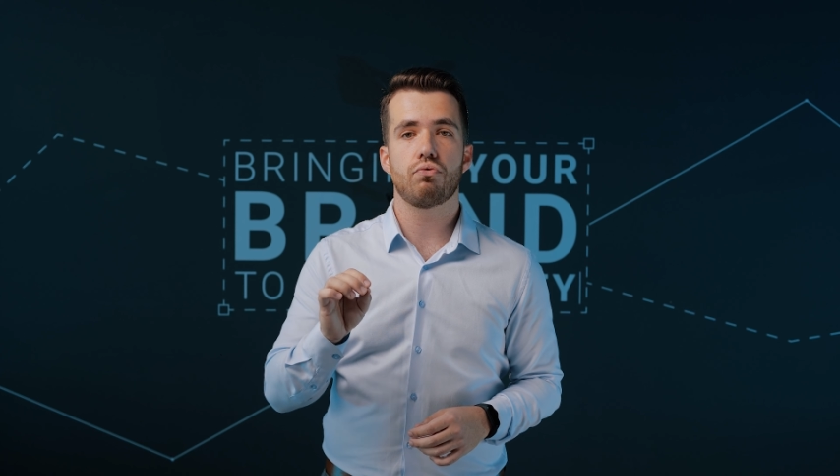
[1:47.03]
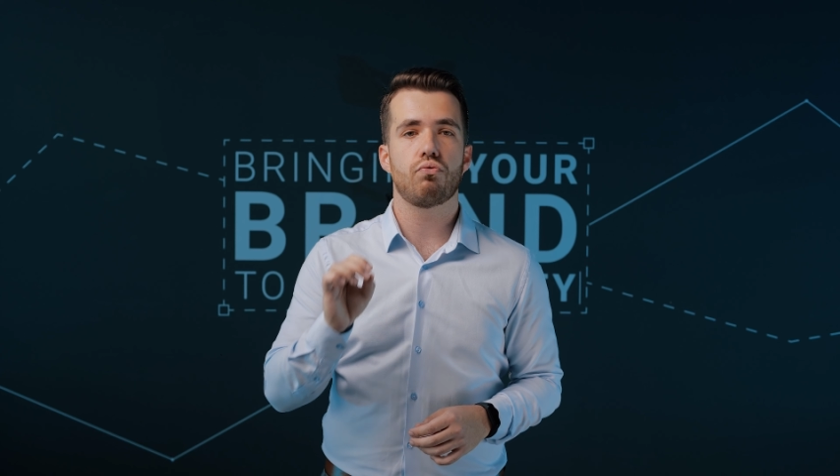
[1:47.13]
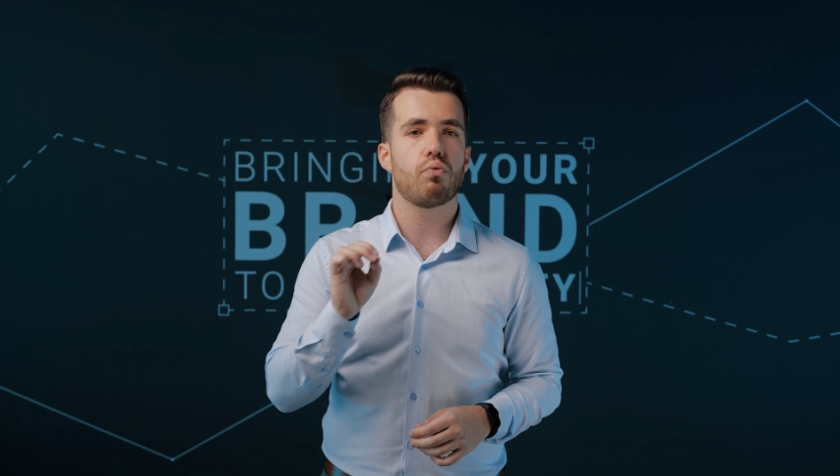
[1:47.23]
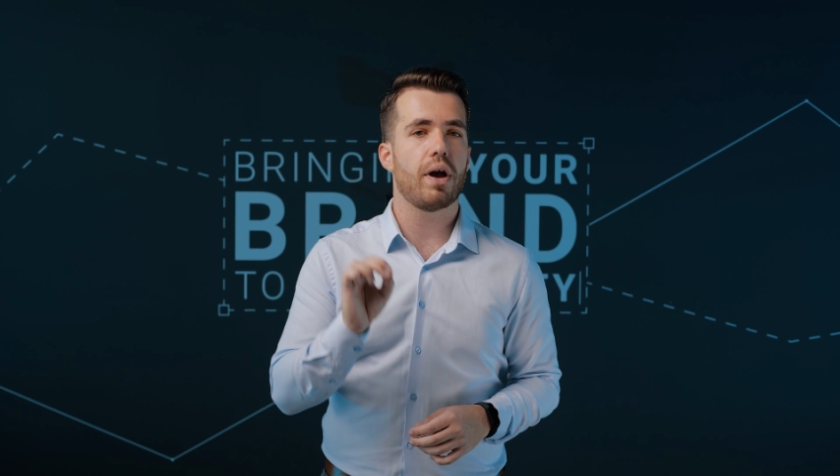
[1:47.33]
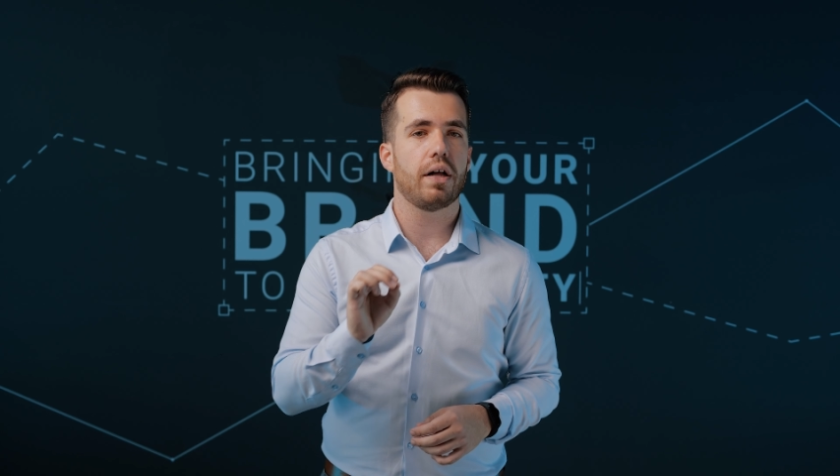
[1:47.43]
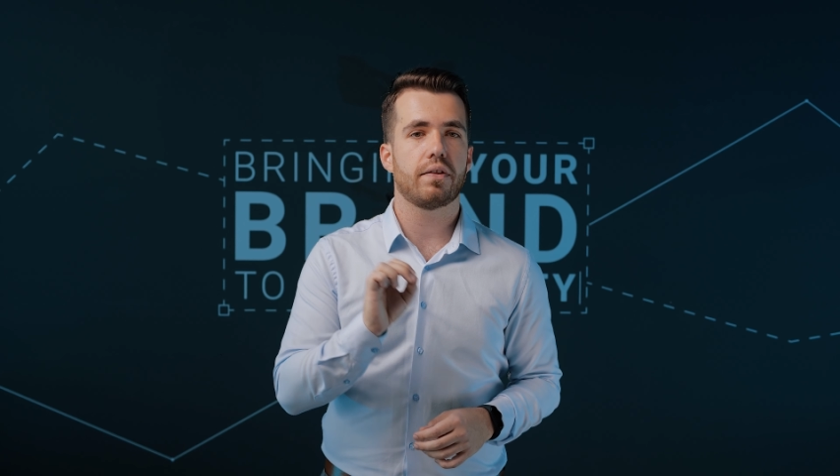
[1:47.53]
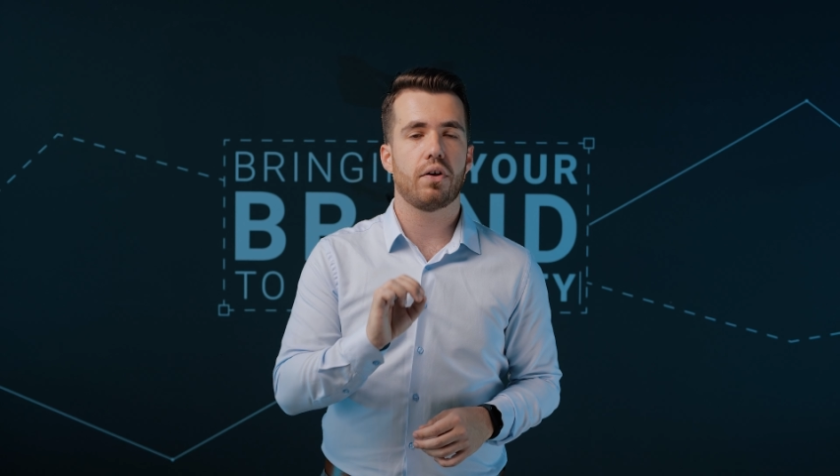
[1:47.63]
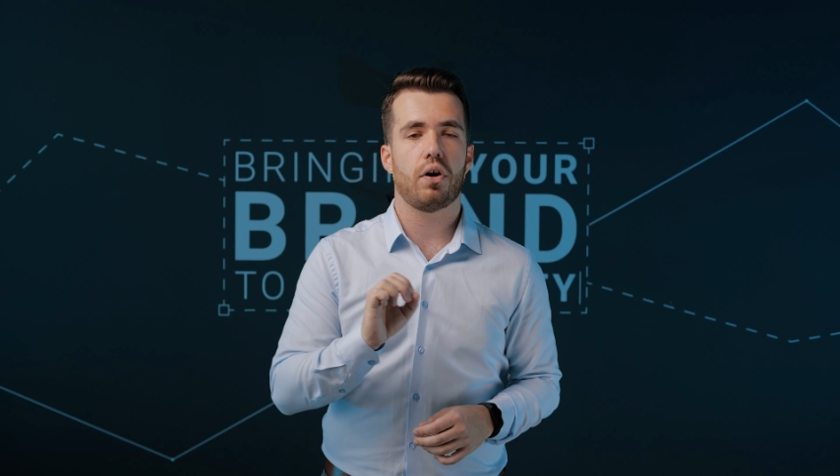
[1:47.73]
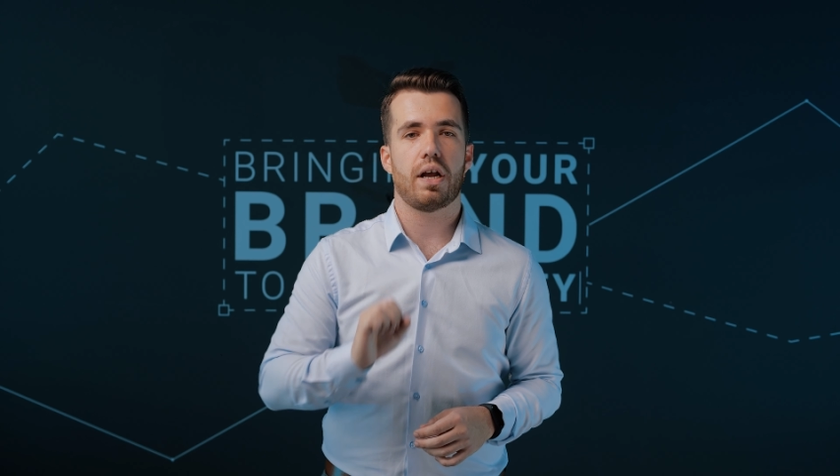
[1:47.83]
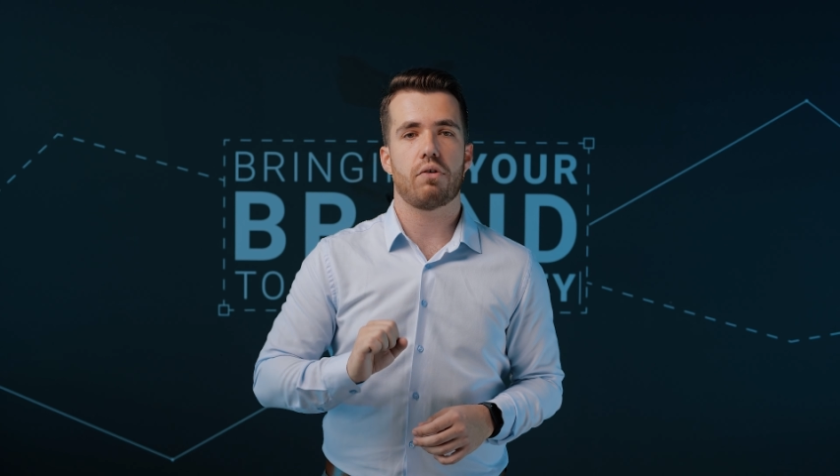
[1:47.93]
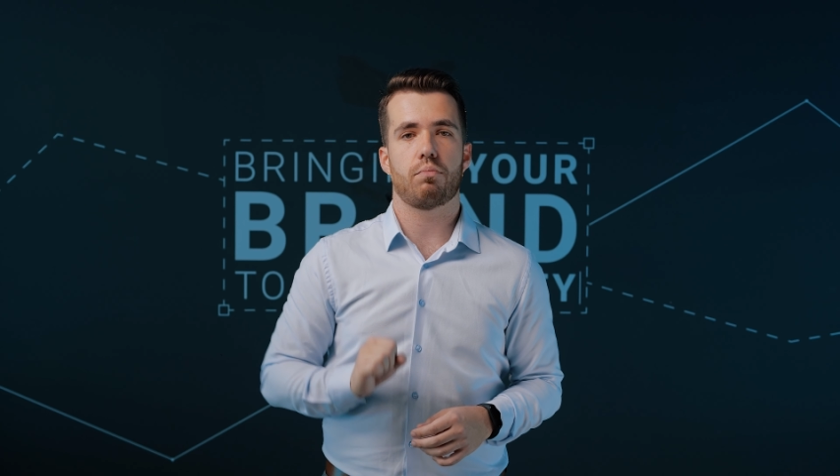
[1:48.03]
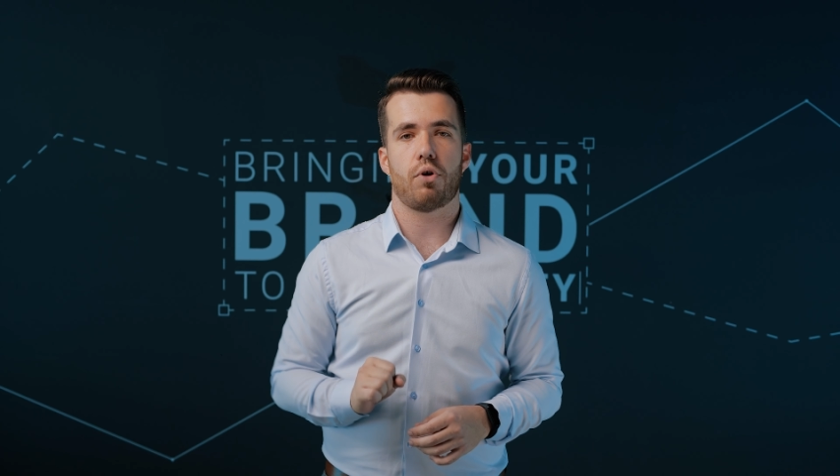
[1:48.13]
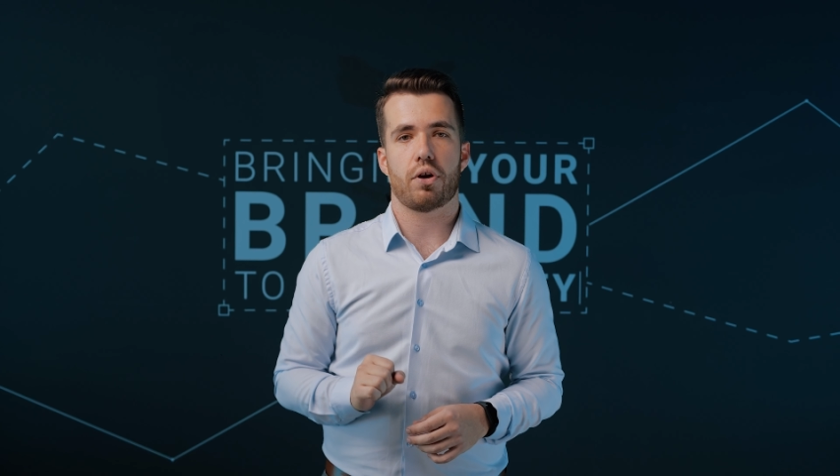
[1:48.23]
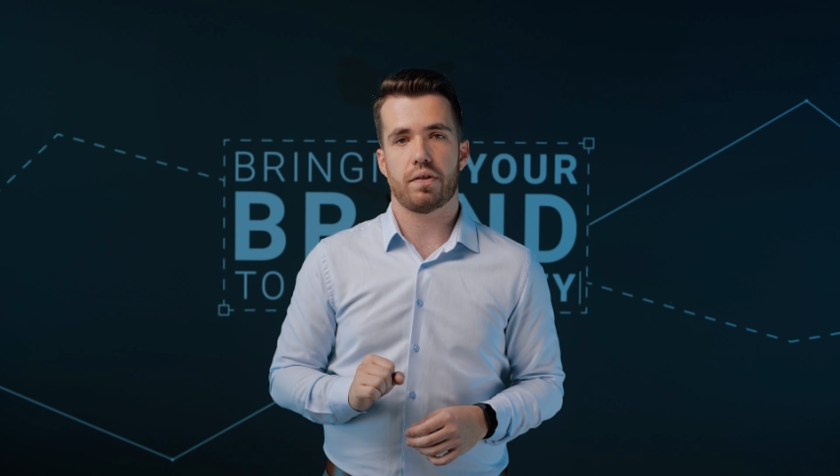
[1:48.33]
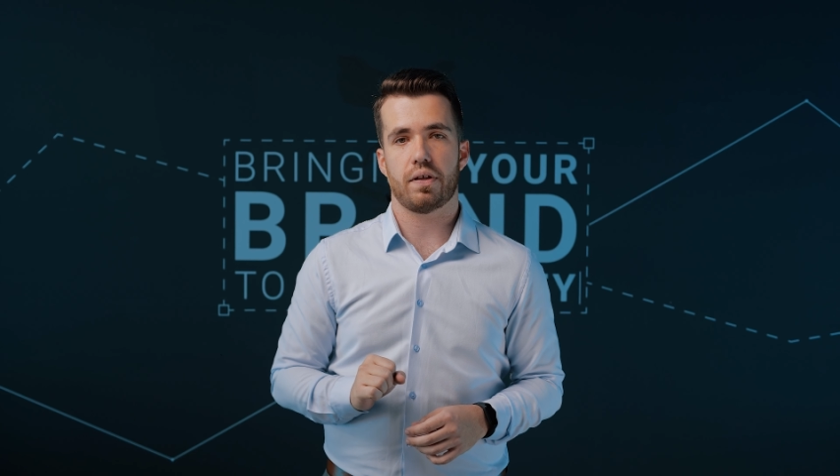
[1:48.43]
well thought out
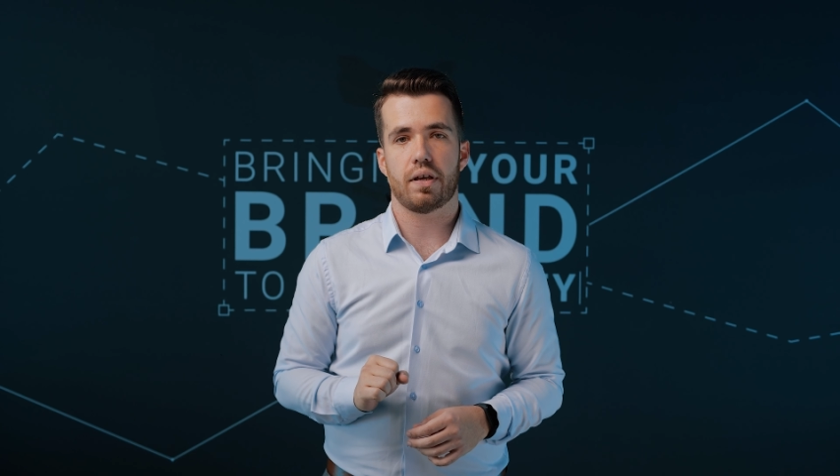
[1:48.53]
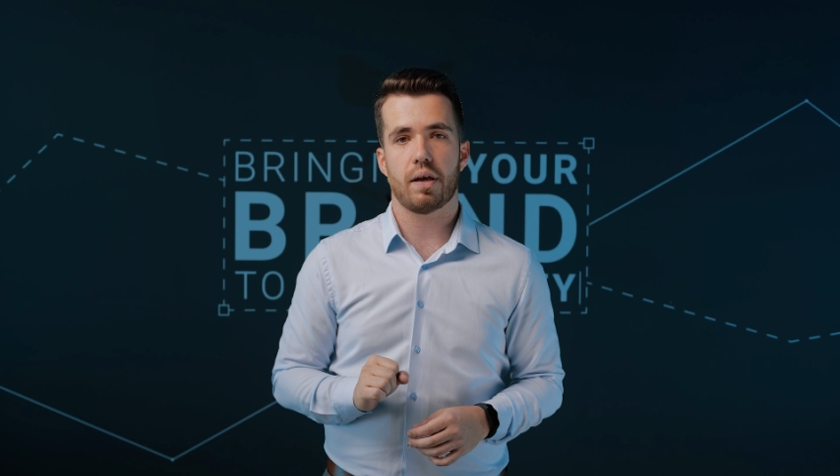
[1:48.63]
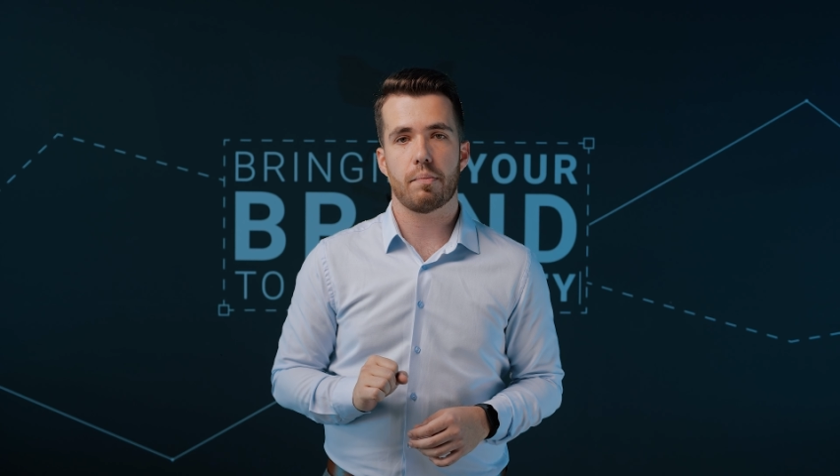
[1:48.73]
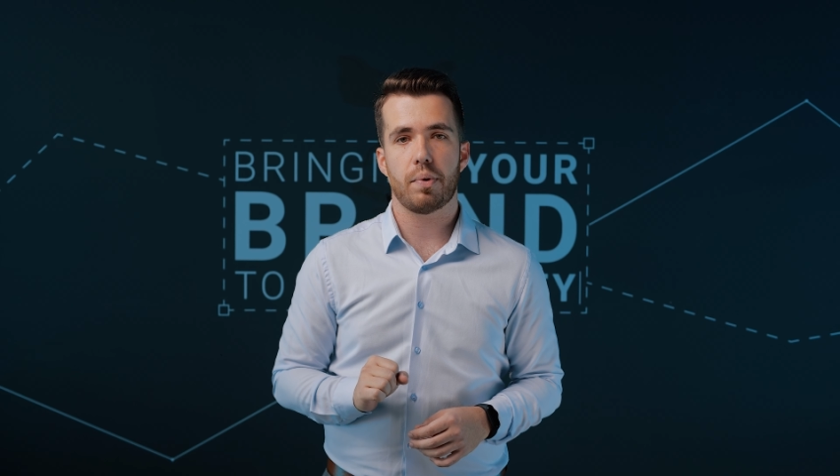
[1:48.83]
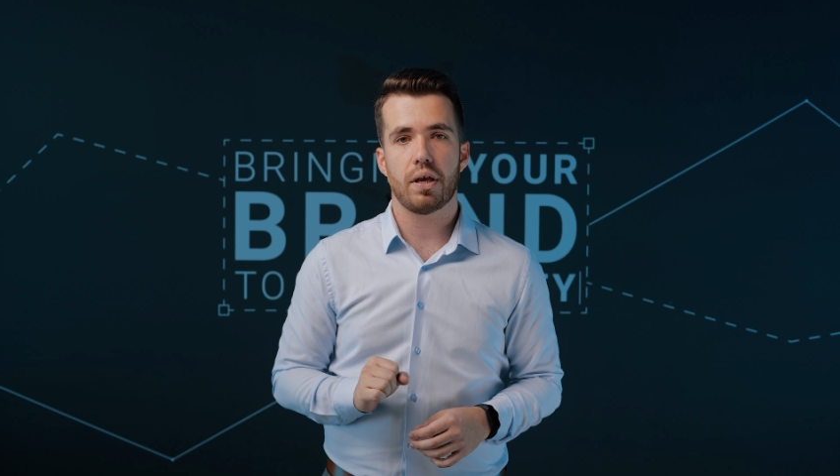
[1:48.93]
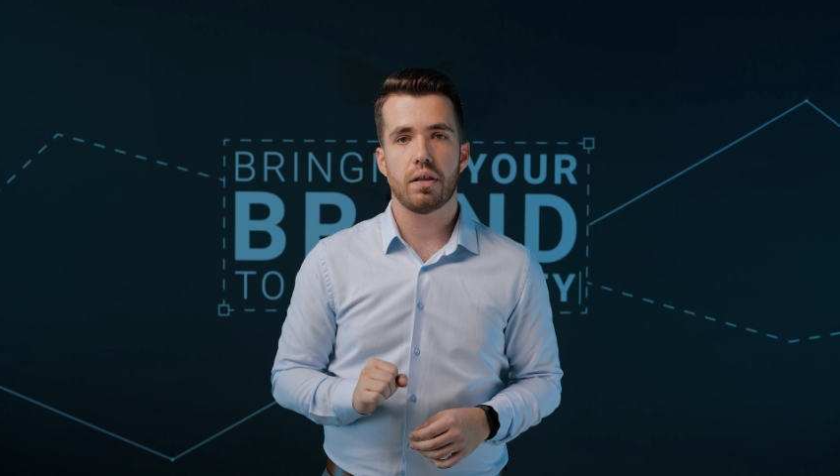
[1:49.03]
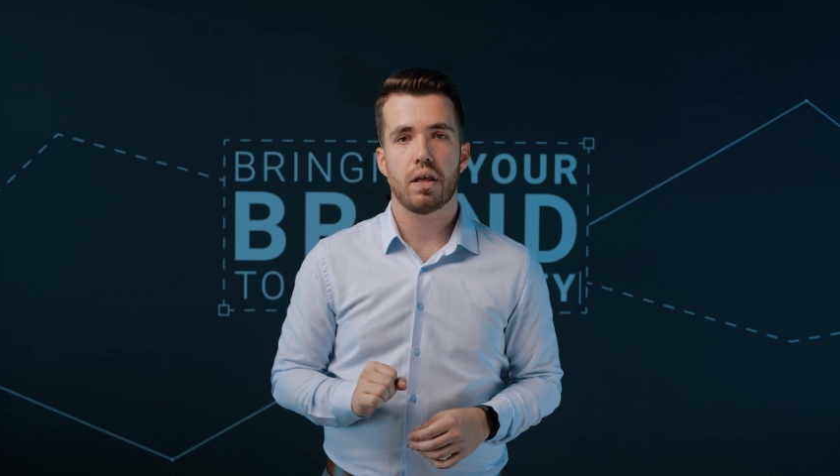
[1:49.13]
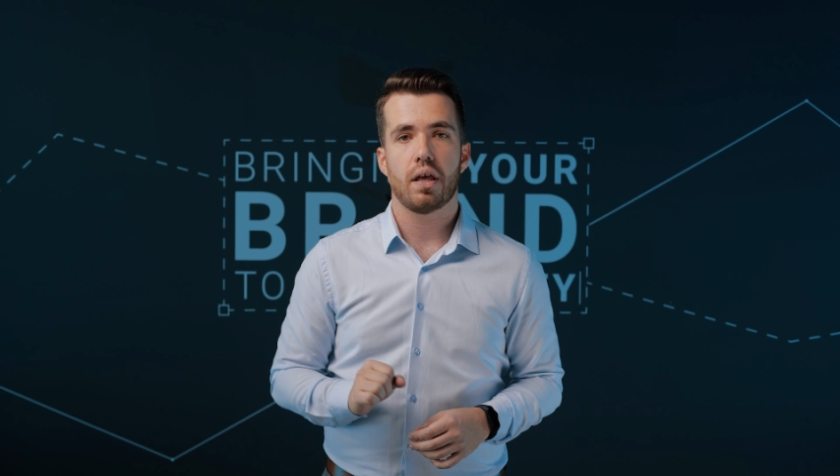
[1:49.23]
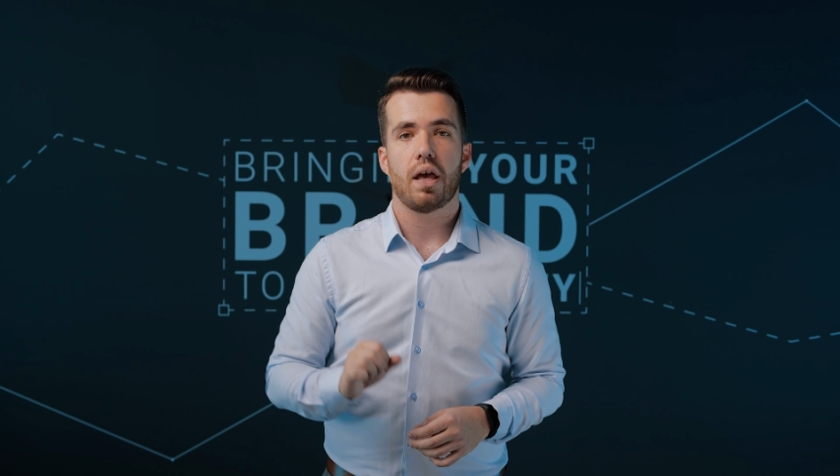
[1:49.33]
marketing campaign